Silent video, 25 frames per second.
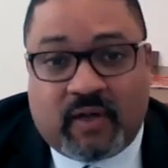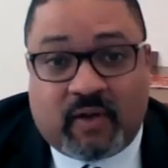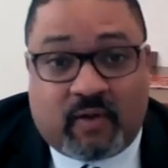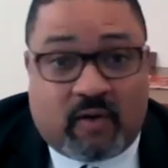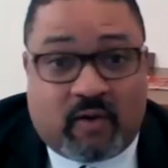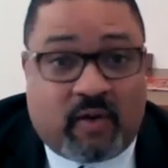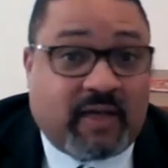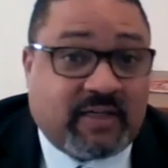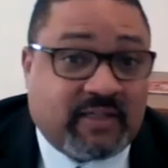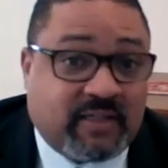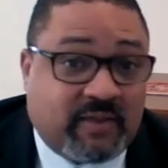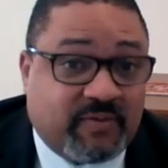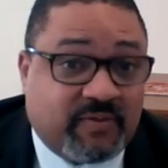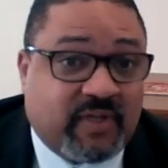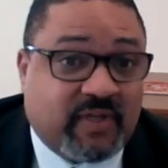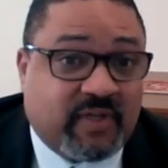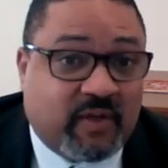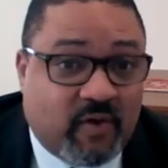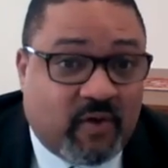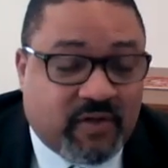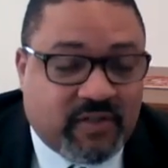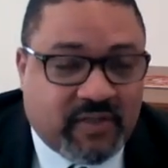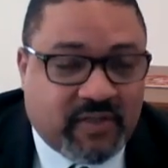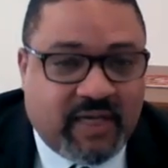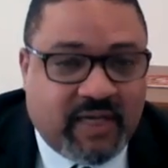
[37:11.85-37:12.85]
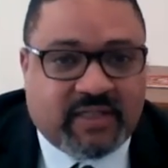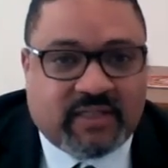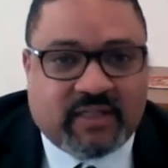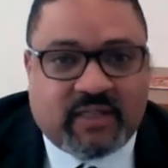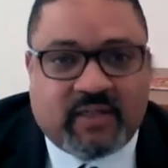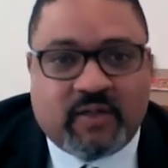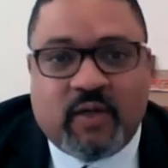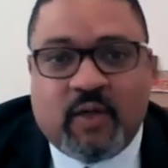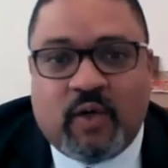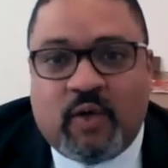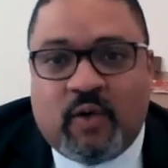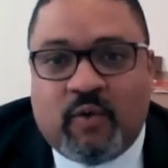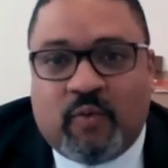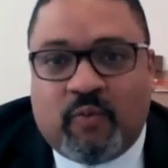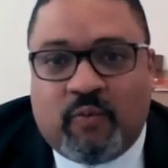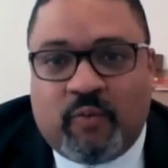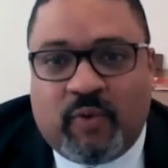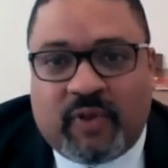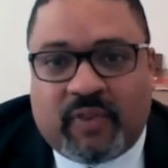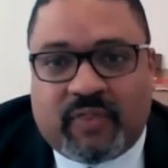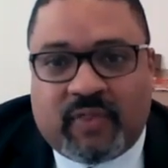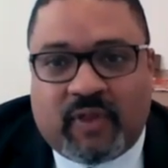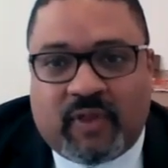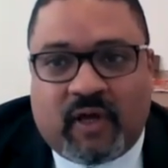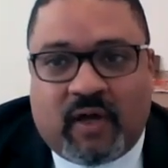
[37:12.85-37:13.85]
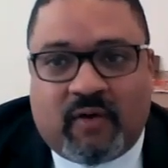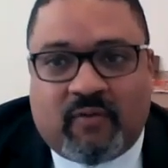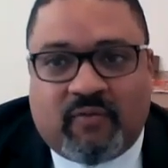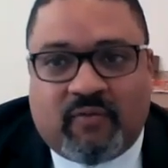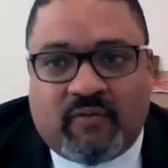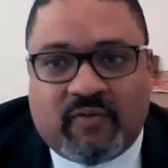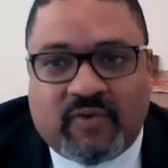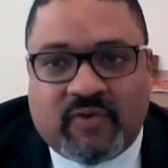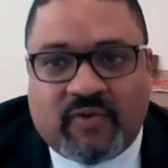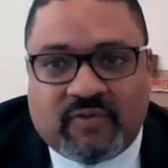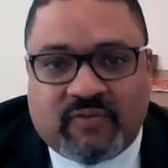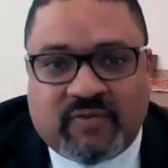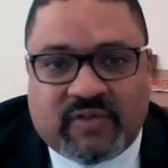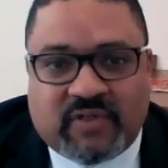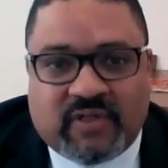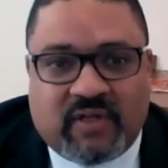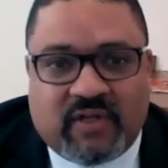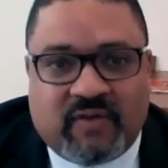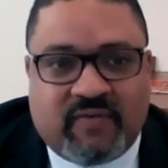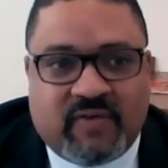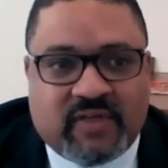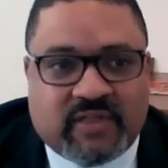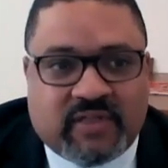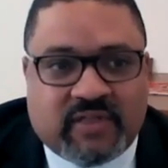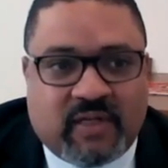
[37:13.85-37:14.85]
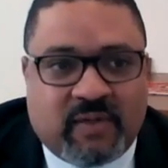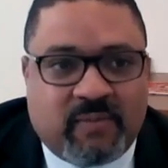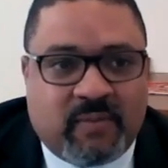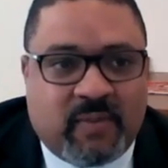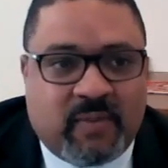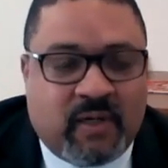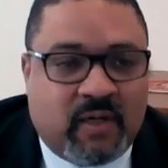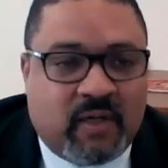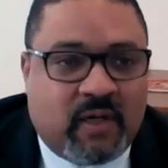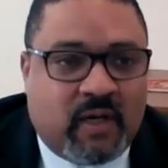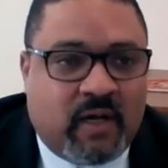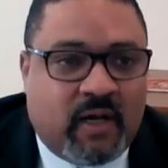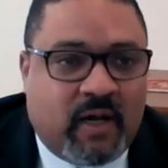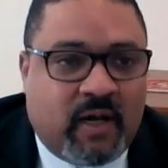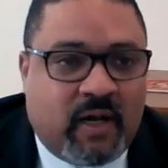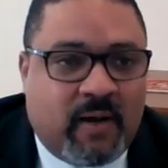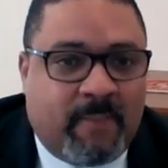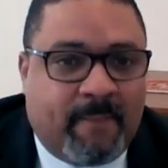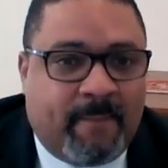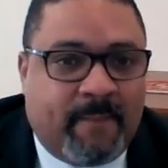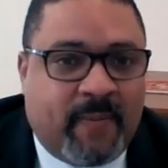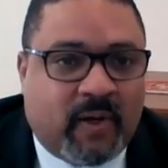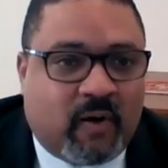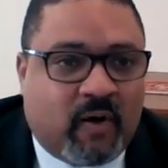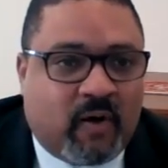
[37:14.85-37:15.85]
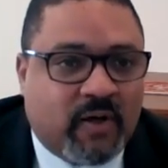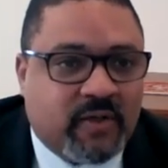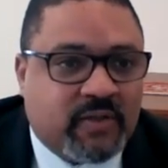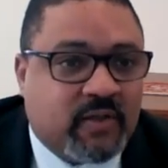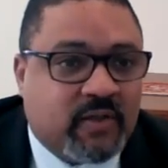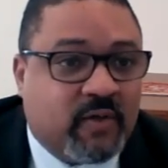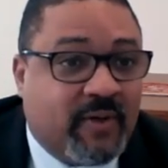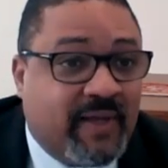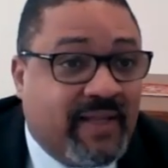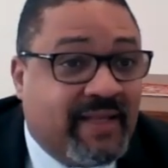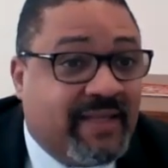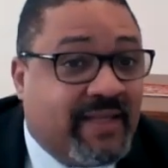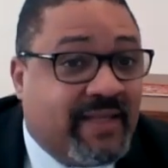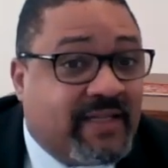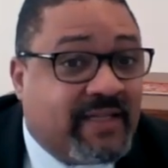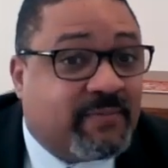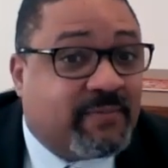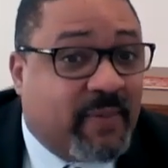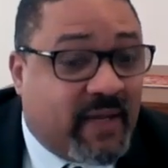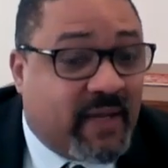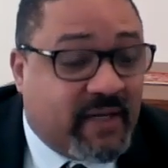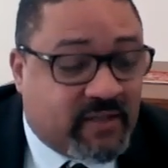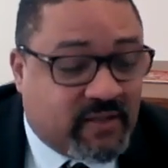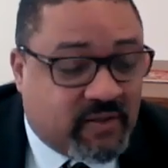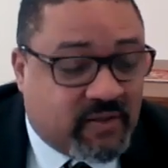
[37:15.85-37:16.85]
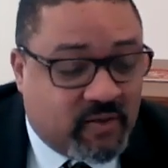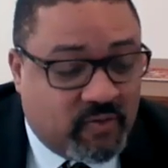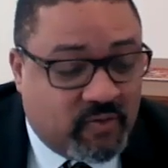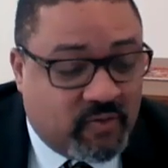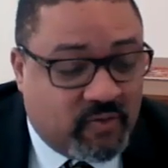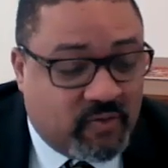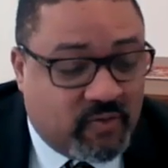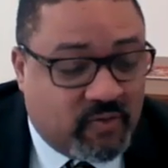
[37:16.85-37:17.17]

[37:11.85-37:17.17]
actually I would say causation with recidivism, but also in this space too.